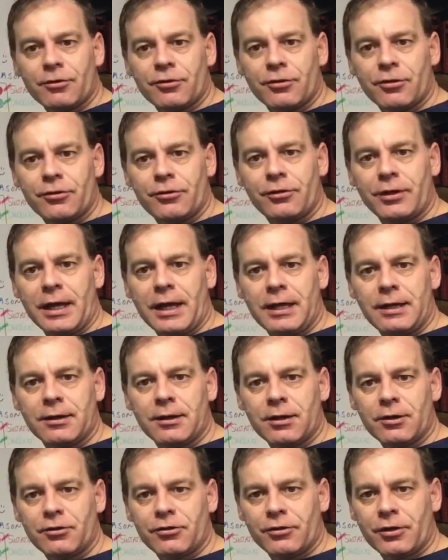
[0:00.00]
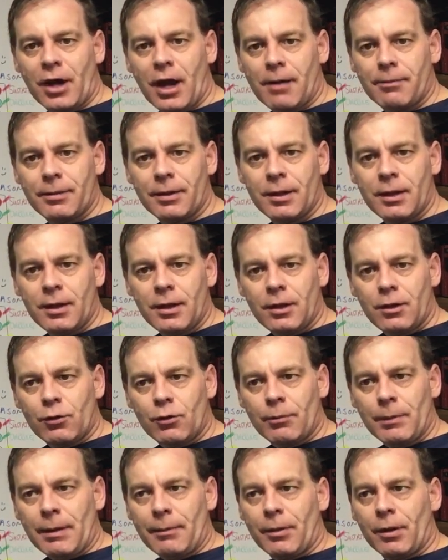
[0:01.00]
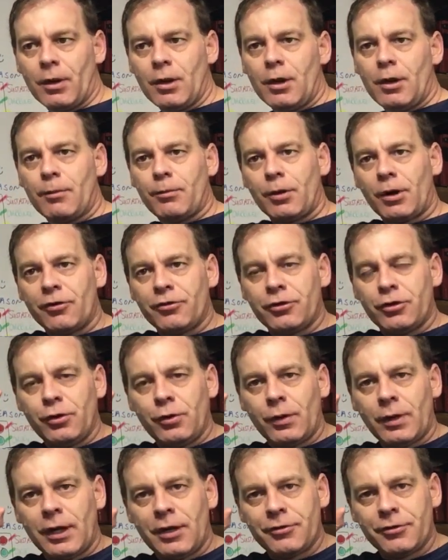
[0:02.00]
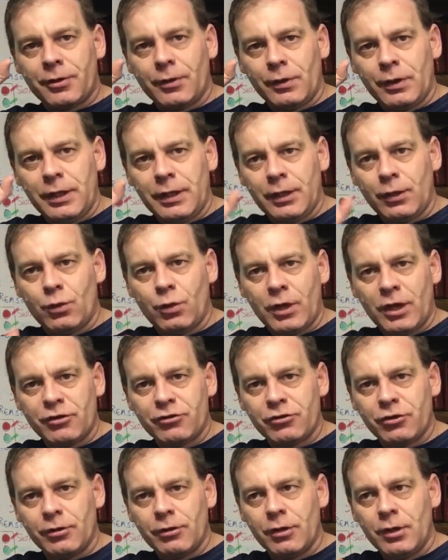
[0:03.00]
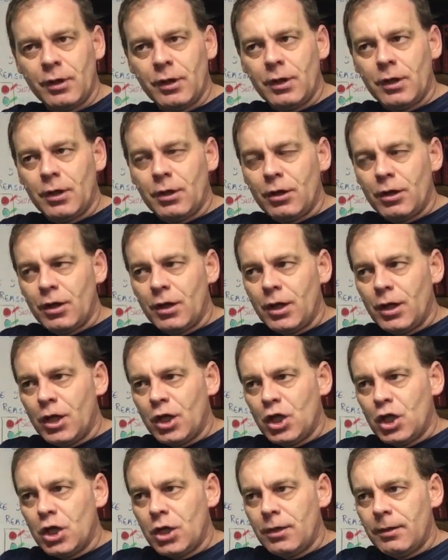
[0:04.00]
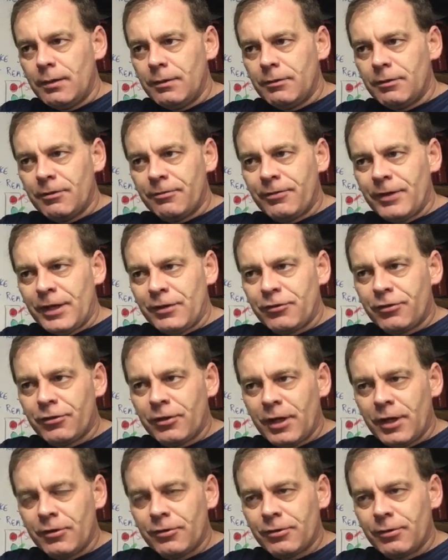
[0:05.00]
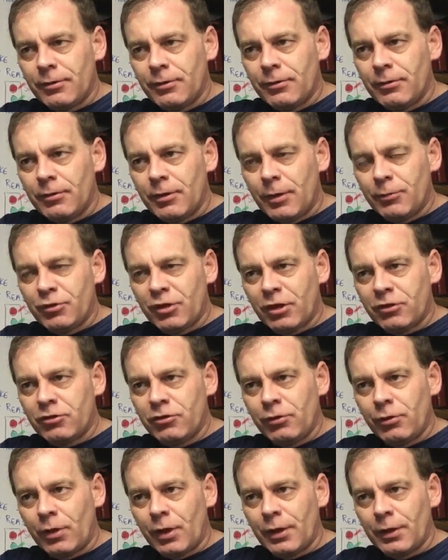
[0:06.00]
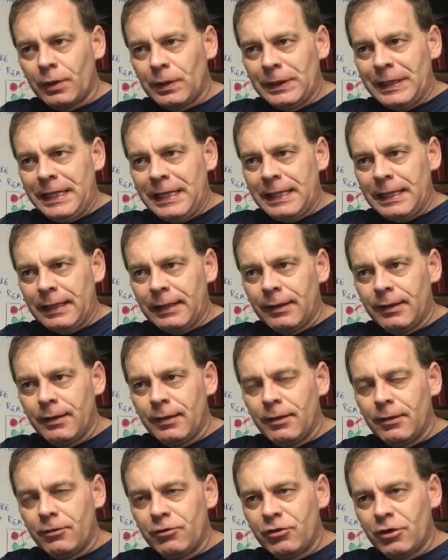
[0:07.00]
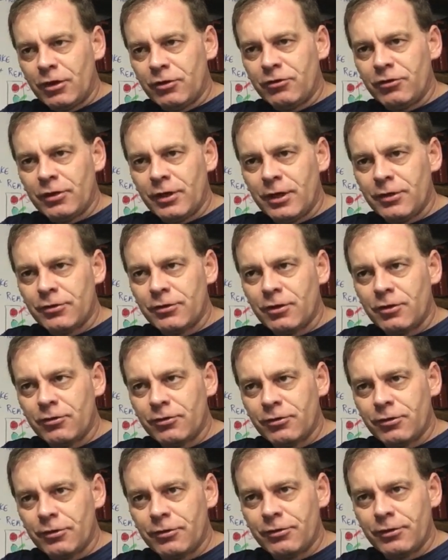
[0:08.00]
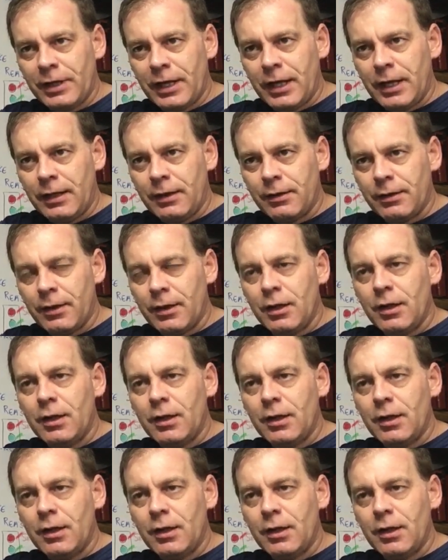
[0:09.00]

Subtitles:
Sustained, stop. Remember, prosecutor asked a leading question. Defense says, objection, Your Honor, leading. Judge says sustained.